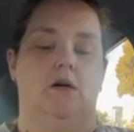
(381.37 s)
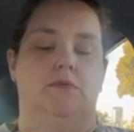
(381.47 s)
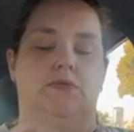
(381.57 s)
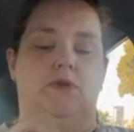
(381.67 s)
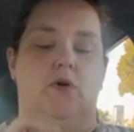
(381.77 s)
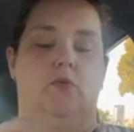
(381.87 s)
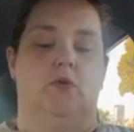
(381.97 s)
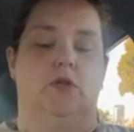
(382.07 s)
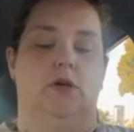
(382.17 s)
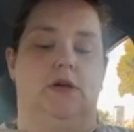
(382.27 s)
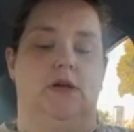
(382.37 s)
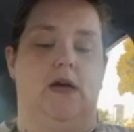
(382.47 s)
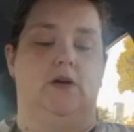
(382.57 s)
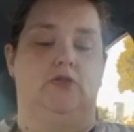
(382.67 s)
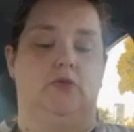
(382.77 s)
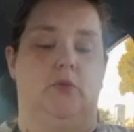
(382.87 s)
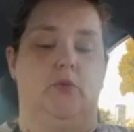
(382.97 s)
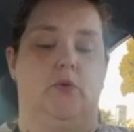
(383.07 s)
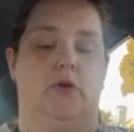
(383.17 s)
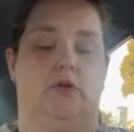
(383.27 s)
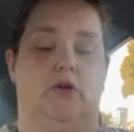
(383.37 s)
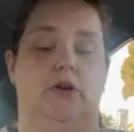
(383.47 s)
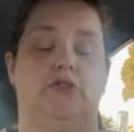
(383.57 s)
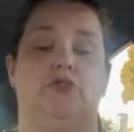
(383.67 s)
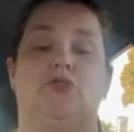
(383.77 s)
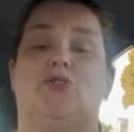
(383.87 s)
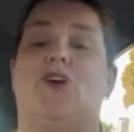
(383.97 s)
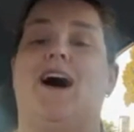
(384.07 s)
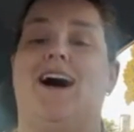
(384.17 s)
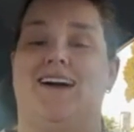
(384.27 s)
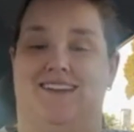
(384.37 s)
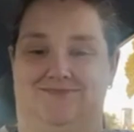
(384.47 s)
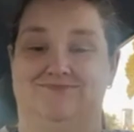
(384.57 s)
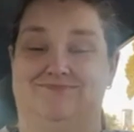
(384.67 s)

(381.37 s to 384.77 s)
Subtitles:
So we're going to try,